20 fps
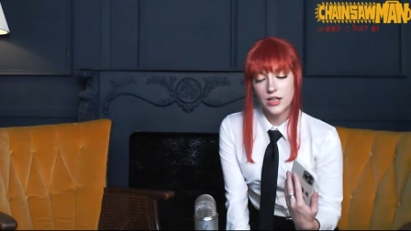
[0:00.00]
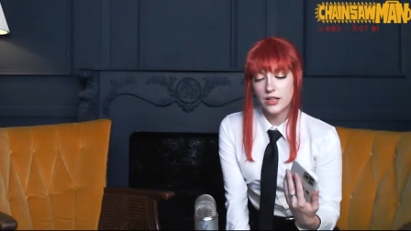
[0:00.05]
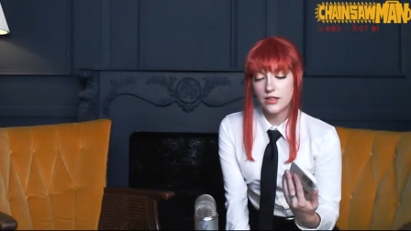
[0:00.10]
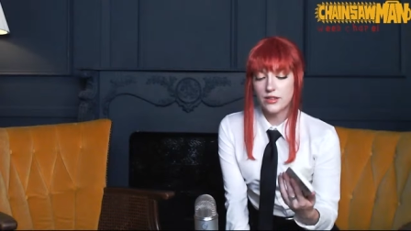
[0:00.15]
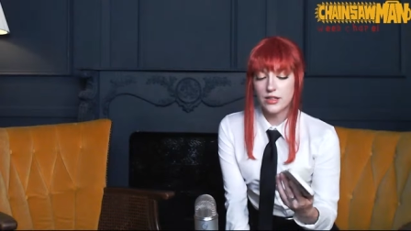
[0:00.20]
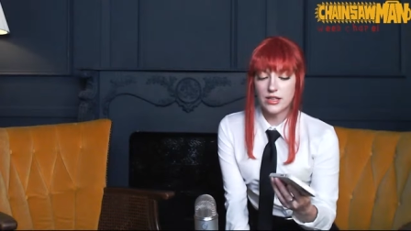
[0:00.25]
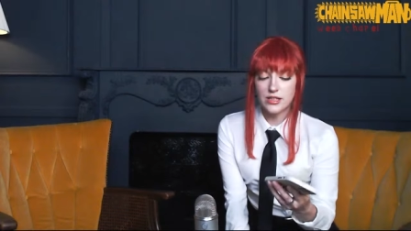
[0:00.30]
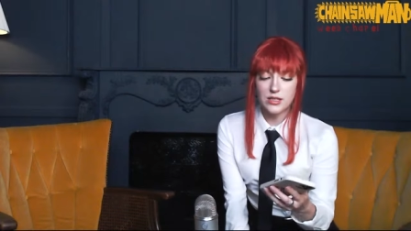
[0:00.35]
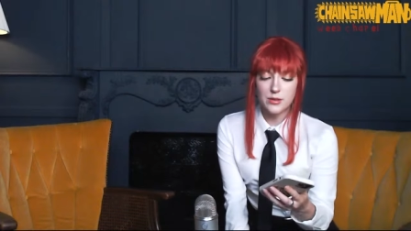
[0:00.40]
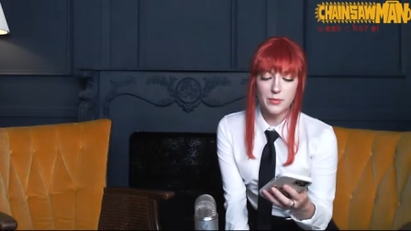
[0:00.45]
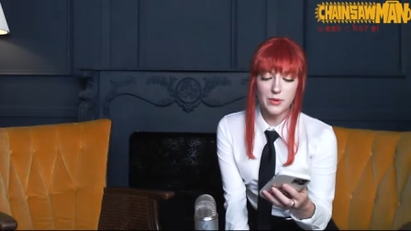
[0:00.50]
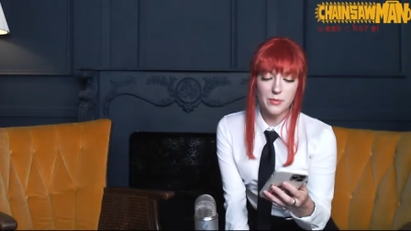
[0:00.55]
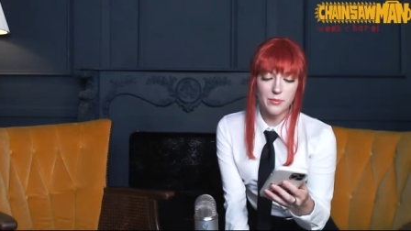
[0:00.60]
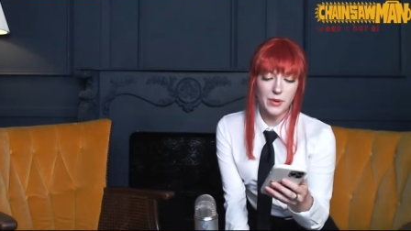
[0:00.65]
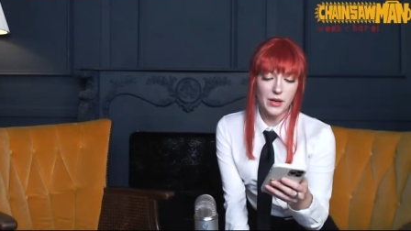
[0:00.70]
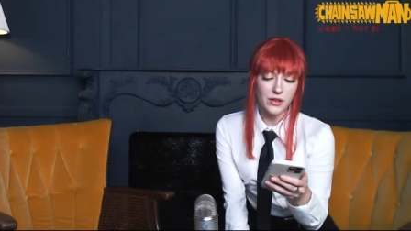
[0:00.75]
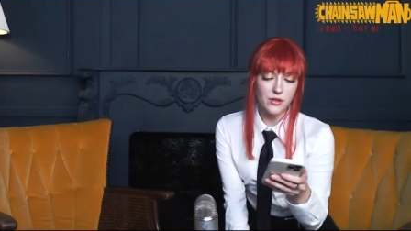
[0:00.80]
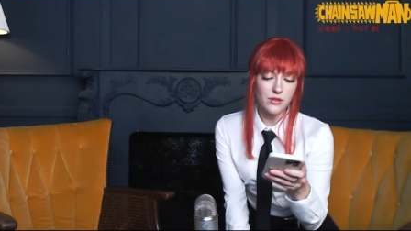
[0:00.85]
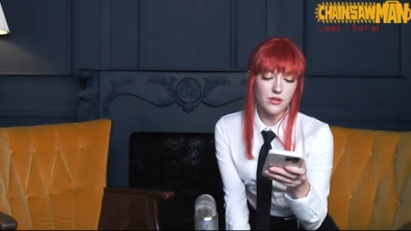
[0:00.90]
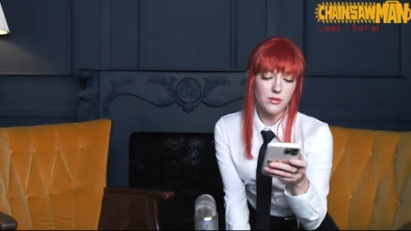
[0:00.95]
that's a bit
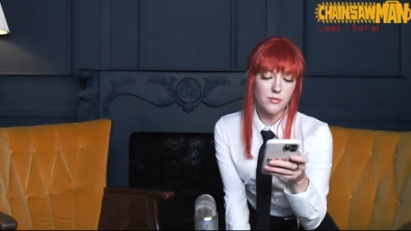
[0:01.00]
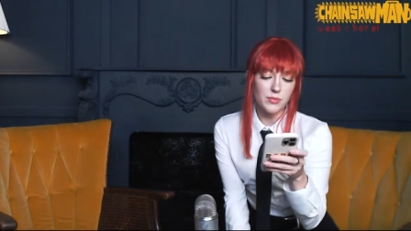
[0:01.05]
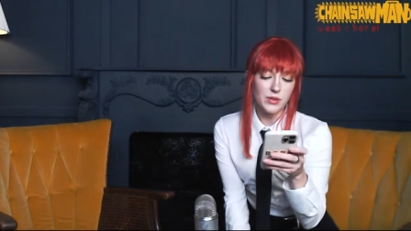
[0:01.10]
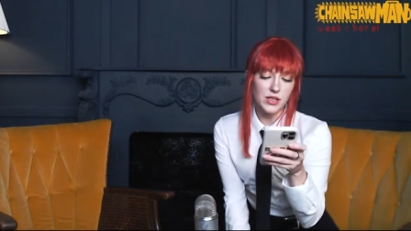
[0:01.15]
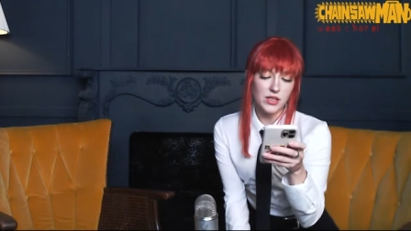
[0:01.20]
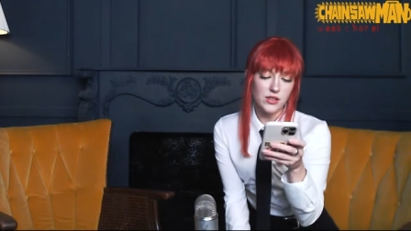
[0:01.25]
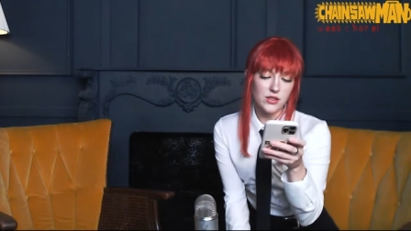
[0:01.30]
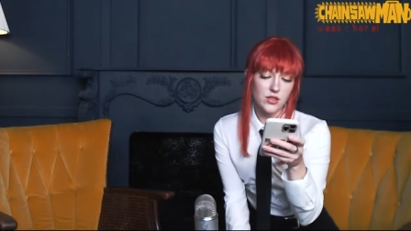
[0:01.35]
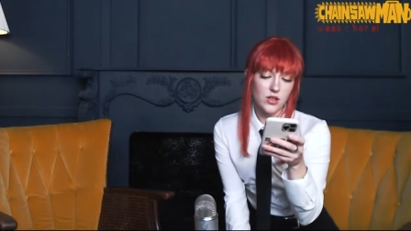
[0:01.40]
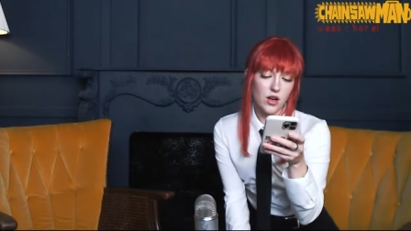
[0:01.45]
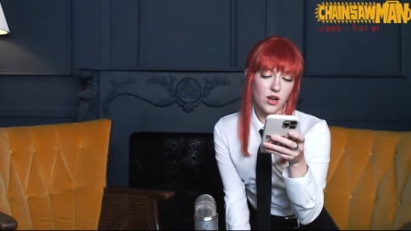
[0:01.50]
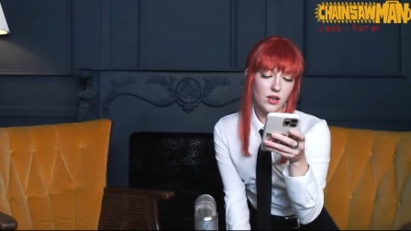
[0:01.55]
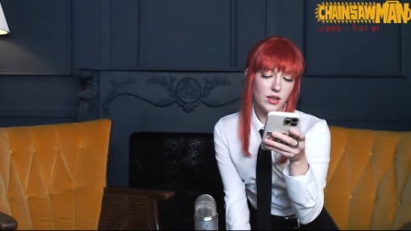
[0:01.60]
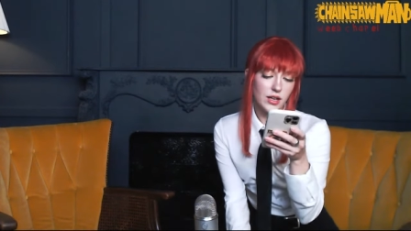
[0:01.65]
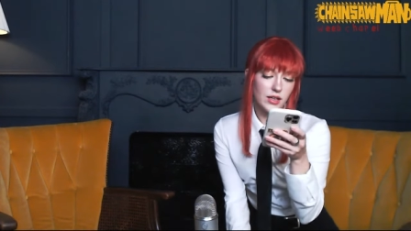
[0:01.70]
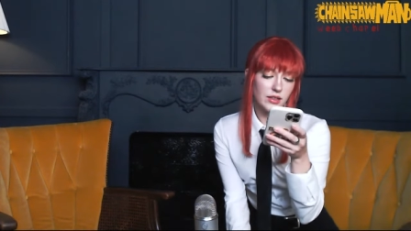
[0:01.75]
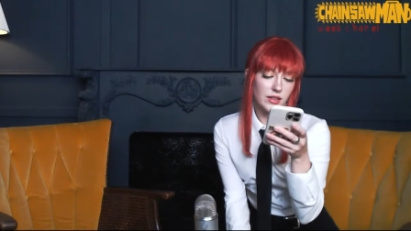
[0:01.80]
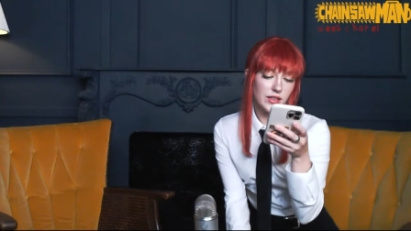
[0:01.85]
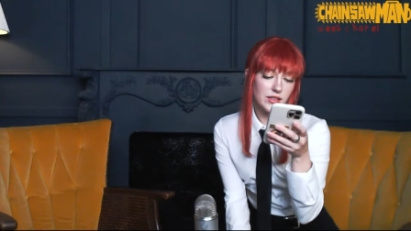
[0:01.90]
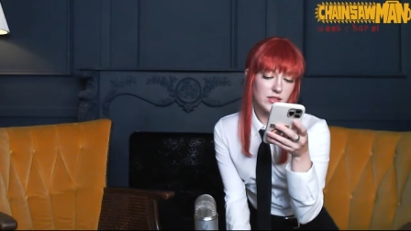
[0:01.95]
better than being a dog, I
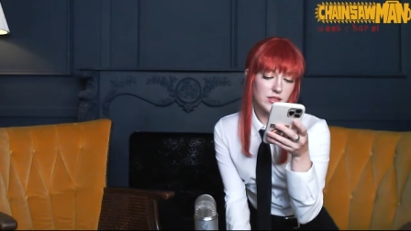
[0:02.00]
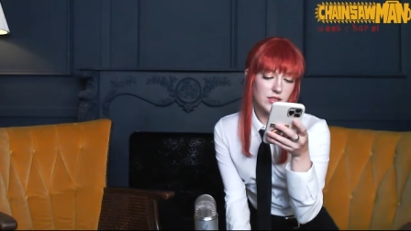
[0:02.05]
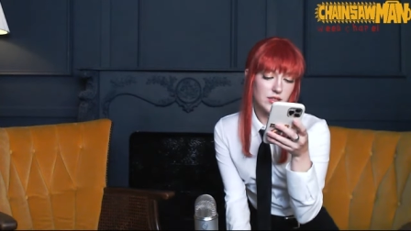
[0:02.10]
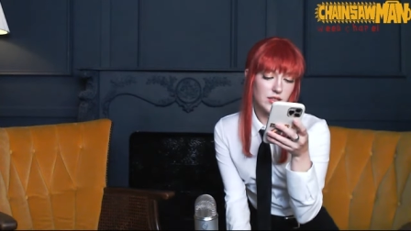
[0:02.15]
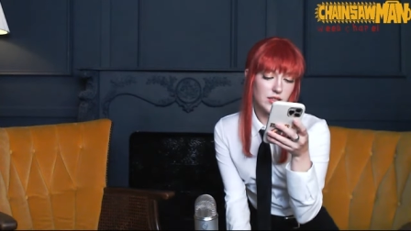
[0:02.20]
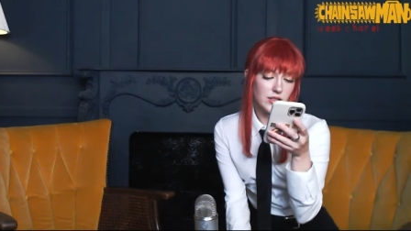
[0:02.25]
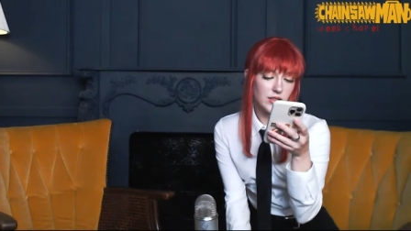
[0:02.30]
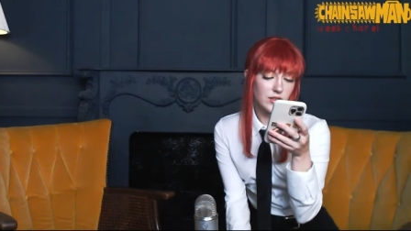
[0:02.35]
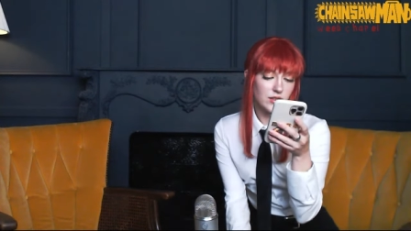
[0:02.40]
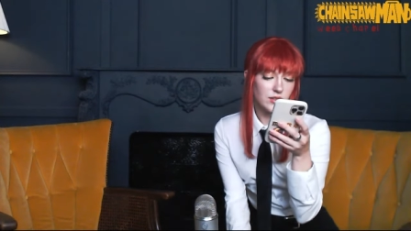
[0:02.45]
like to think.